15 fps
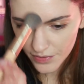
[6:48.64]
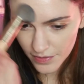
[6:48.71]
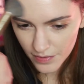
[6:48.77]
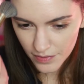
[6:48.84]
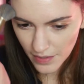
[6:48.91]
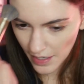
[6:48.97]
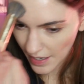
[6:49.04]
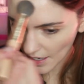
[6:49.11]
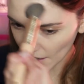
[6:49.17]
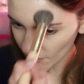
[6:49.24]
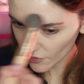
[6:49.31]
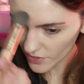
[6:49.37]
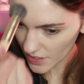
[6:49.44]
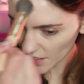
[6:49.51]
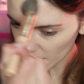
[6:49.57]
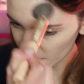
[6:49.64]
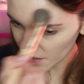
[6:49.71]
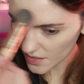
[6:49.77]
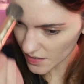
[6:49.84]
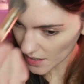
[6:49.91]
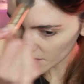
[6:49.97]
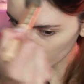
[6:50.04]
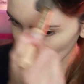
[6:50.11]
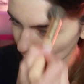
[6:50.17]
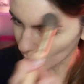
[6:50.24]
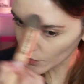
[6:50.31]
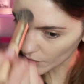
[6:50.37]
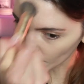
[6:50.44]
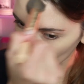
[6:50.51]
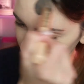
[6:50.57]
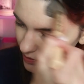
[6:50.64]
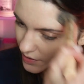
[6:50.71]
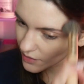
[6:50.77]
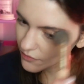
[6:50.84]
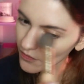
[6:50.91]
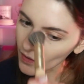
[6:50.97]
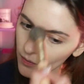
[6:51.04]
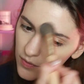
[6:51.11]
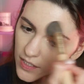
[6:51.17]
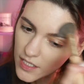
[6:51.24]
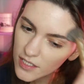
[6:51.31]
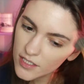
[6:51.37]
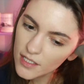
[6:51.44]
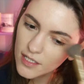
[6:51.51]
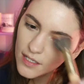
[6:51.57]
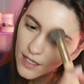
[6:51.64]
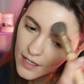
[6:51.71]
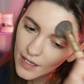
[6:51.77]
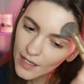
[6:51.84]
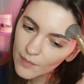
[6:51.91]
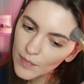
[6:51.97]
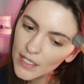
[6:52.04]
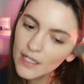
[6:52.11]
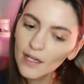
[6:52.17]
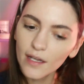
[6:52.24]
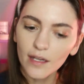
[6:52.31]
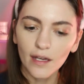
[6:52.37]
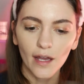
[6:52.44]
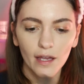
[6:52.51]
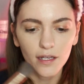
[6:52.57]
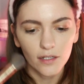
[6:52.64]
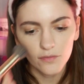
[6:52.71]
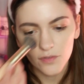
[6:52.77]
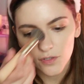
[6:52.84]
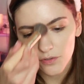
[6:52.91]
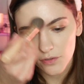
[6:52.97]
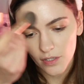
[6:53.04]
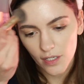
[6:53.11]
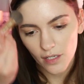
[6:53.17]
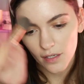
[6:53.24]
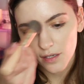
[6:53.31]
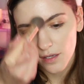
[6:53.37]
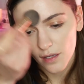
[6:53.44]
They advertise this as a blurring foundation, and I mean, I kind of agree.